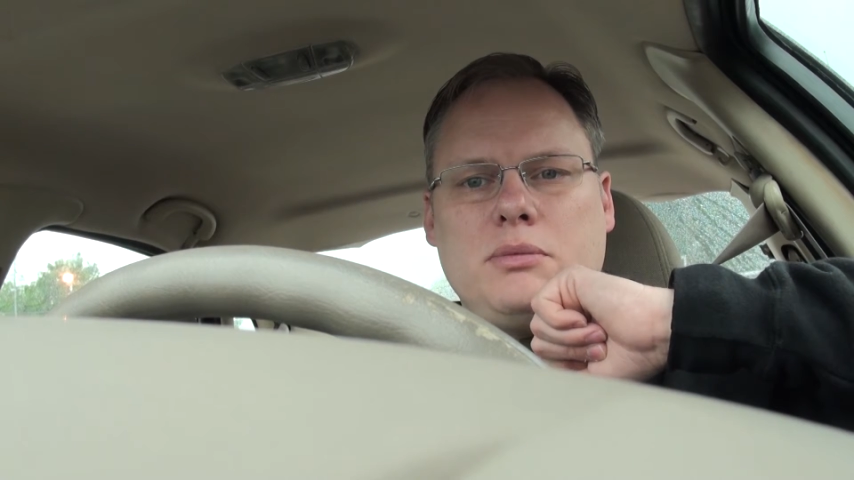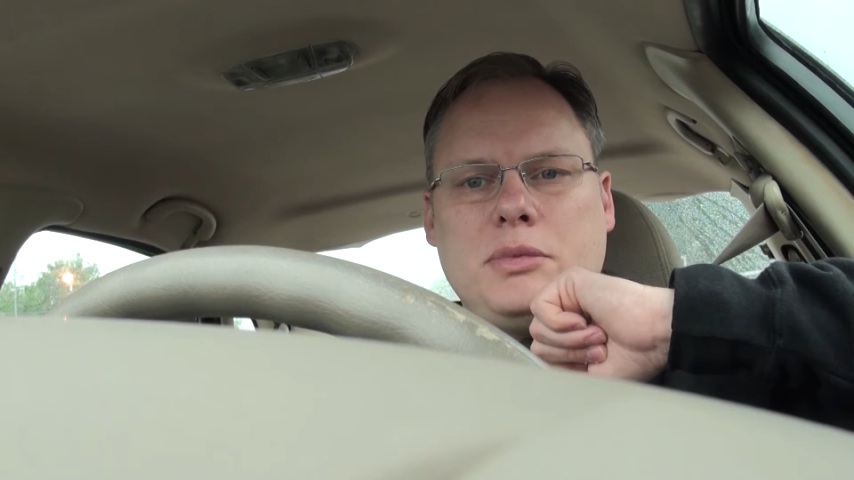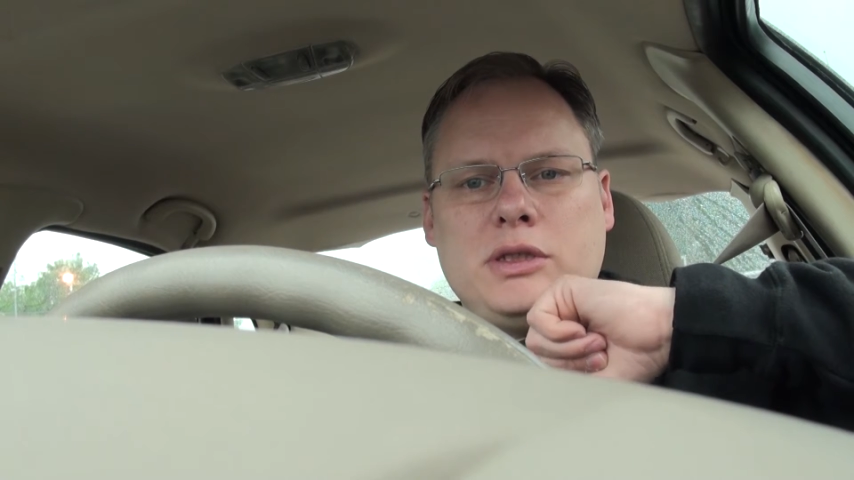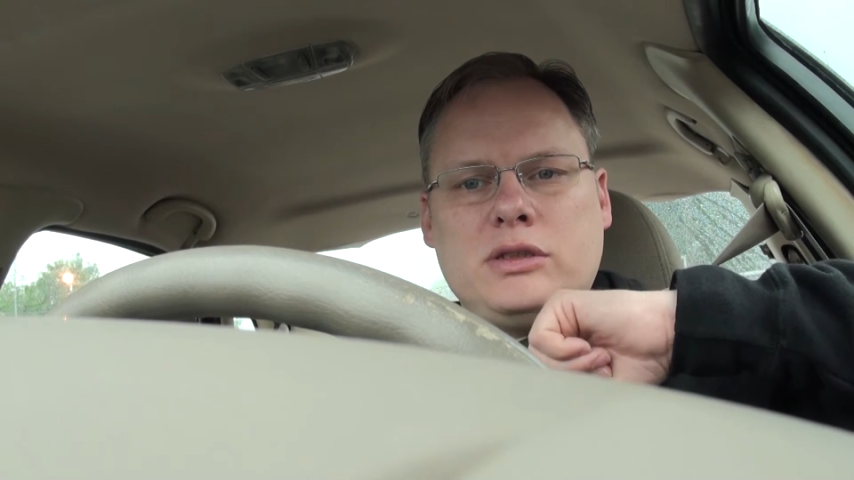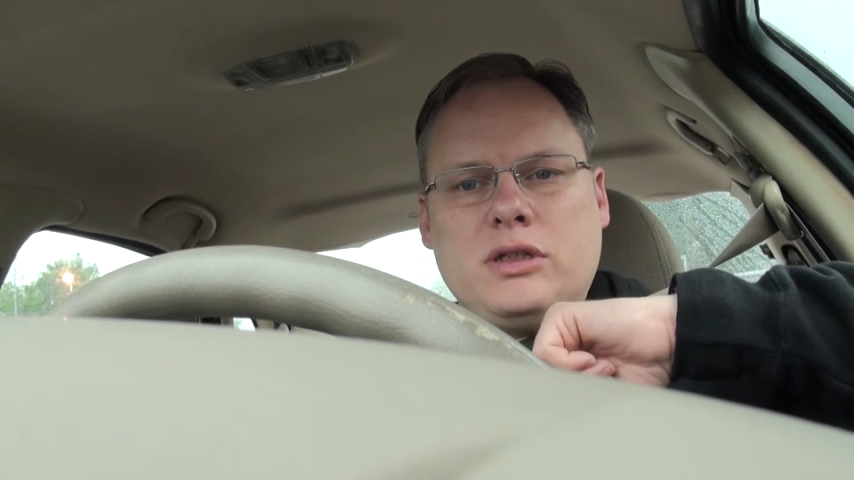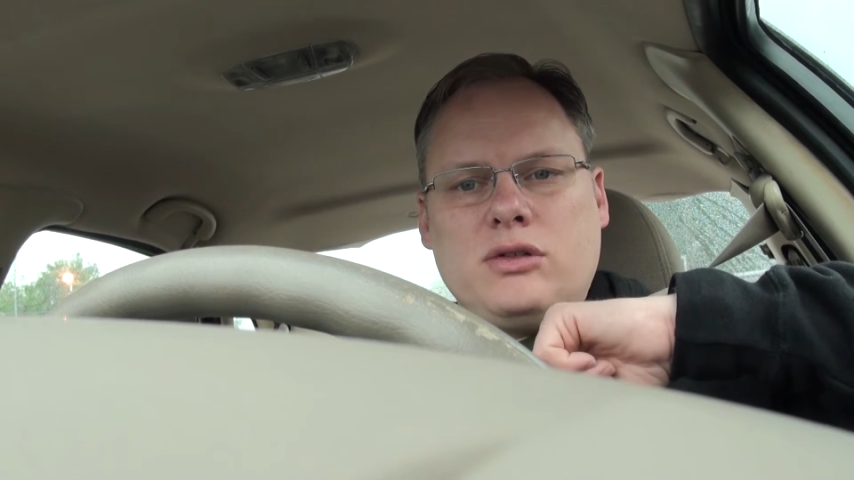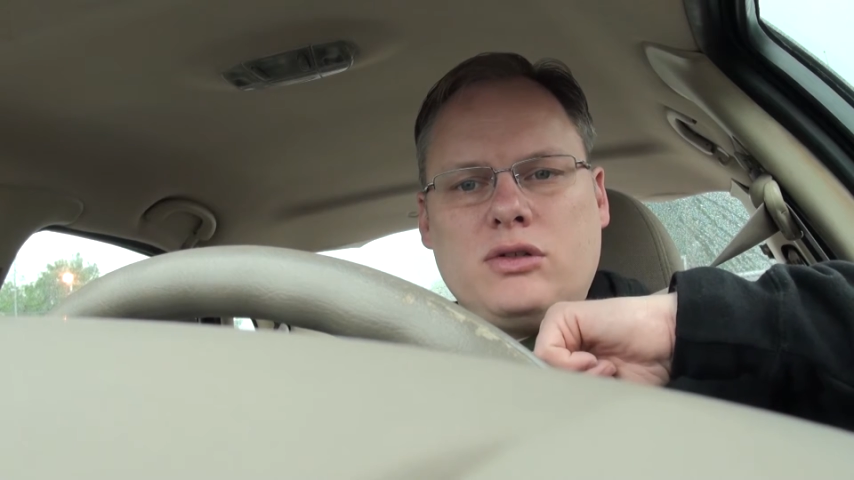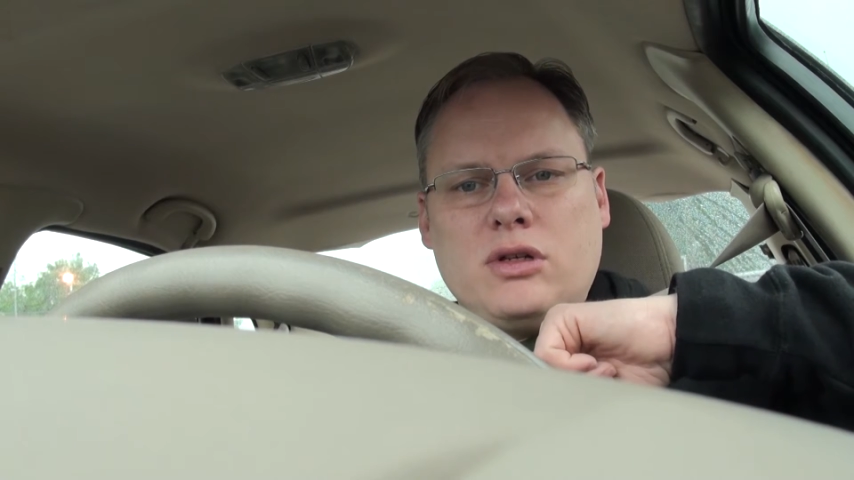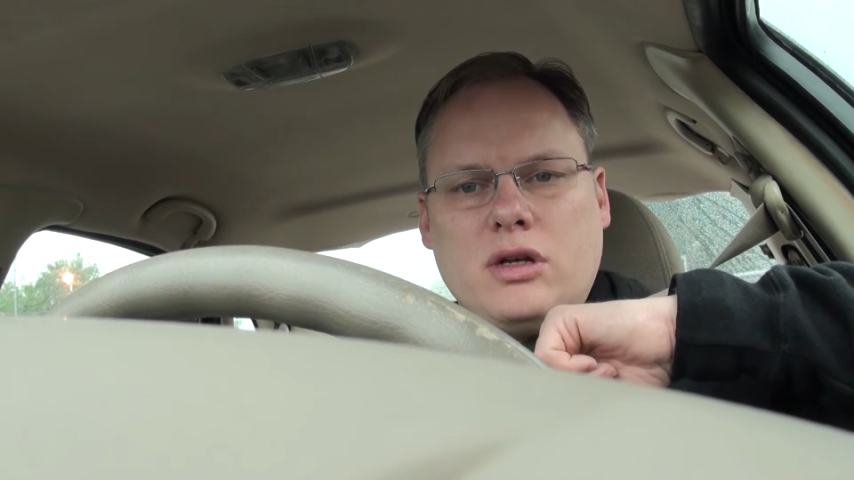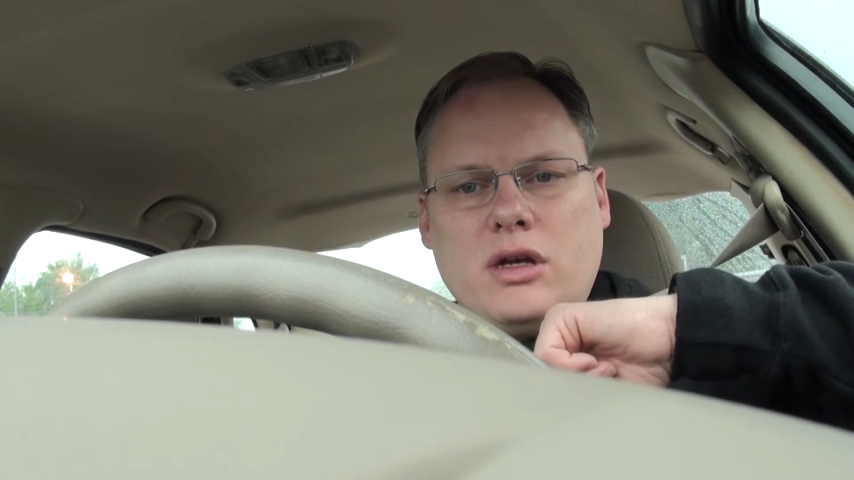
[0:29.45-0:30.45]

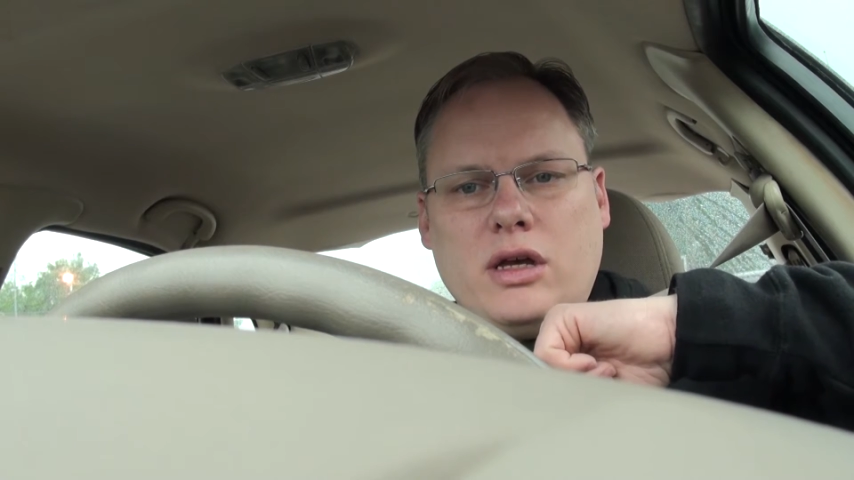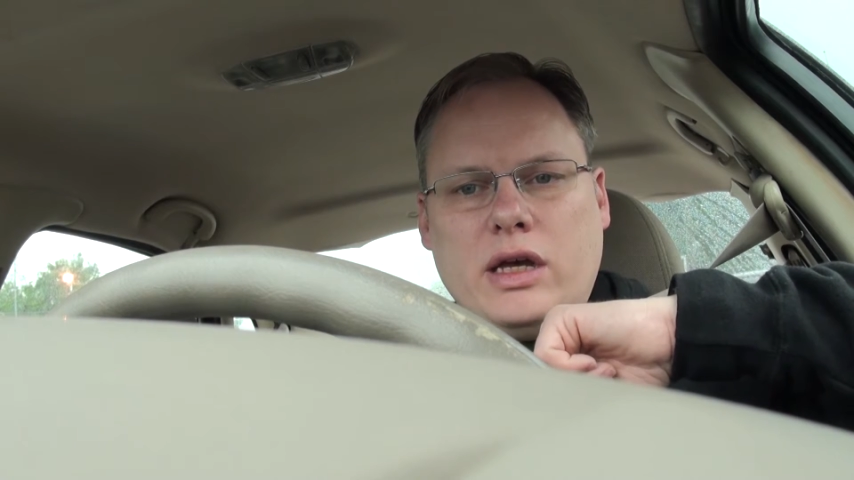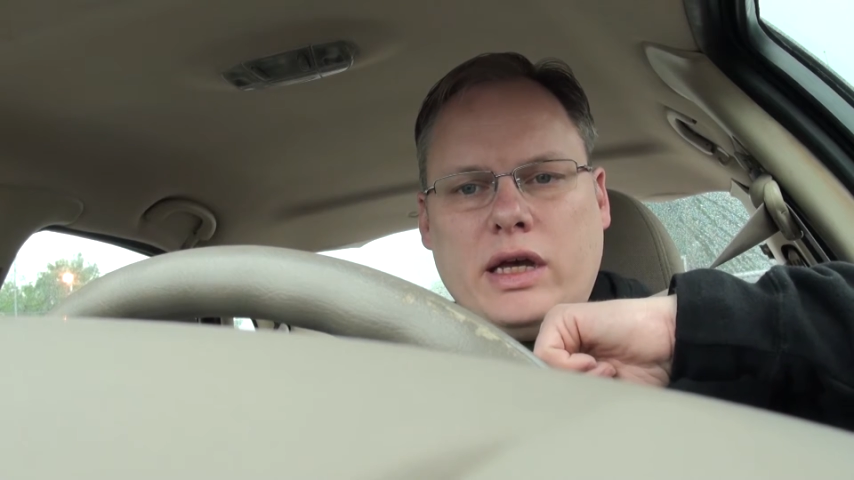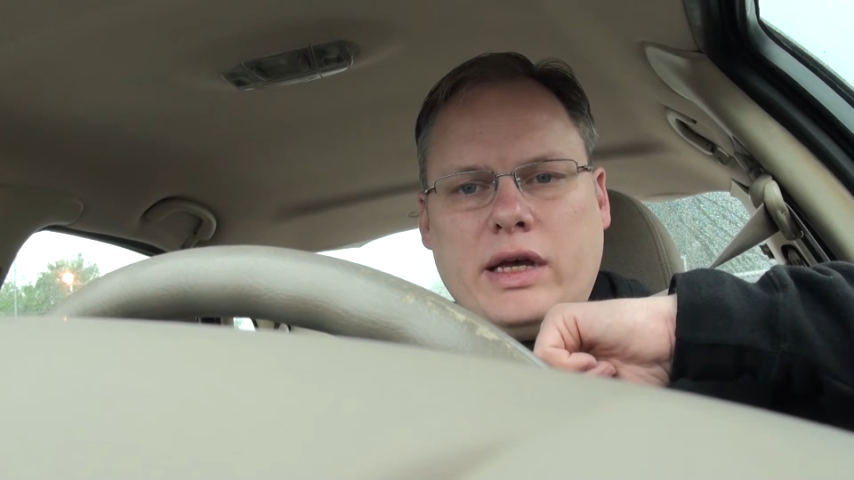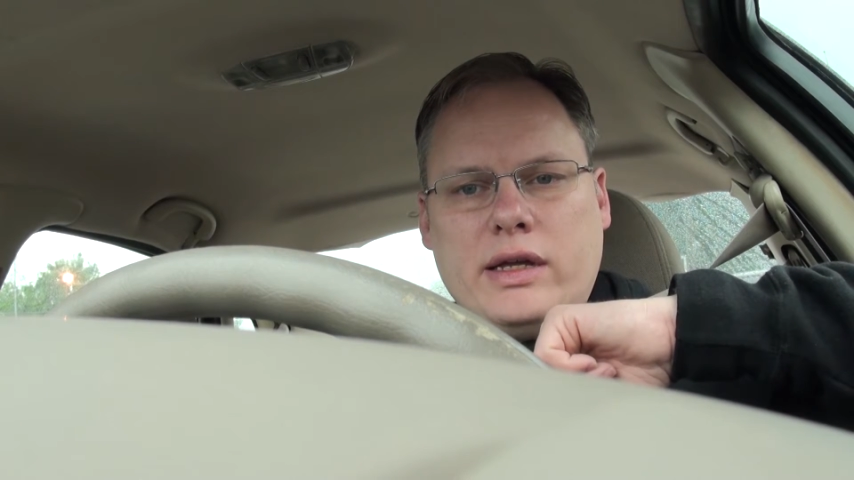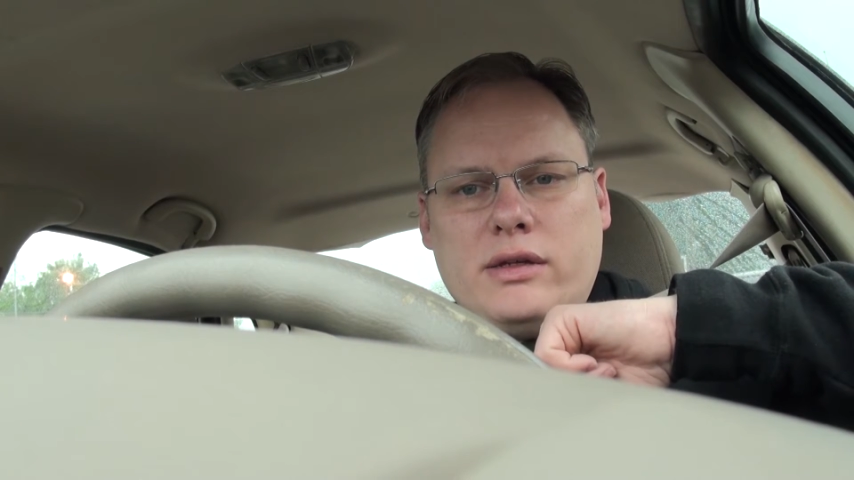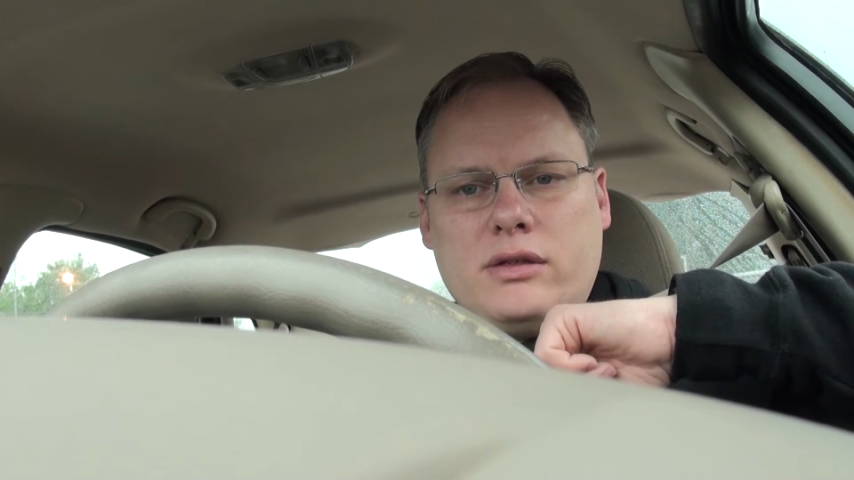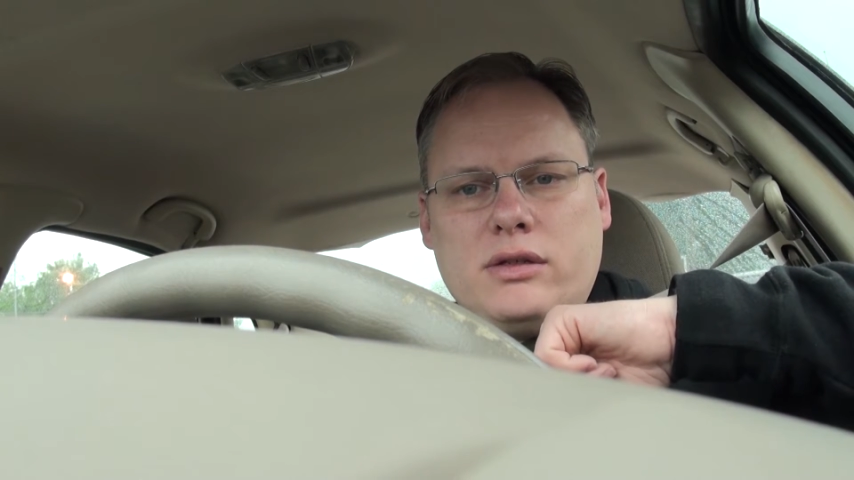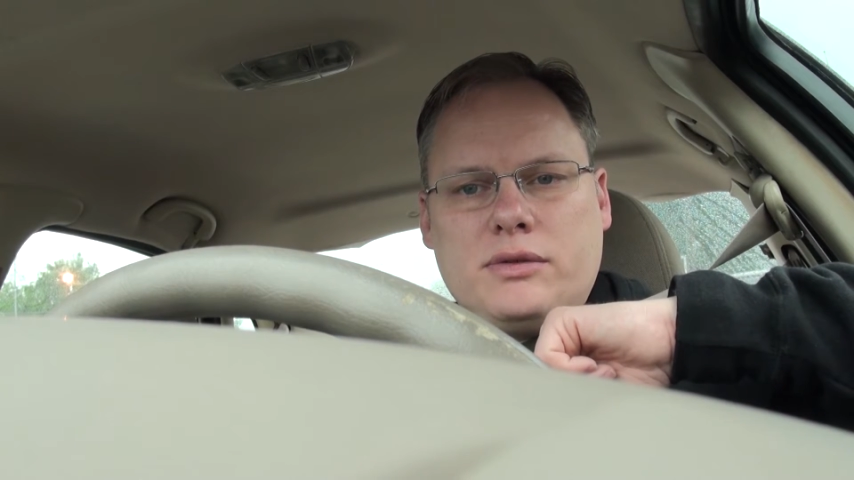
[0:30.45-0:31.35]
business and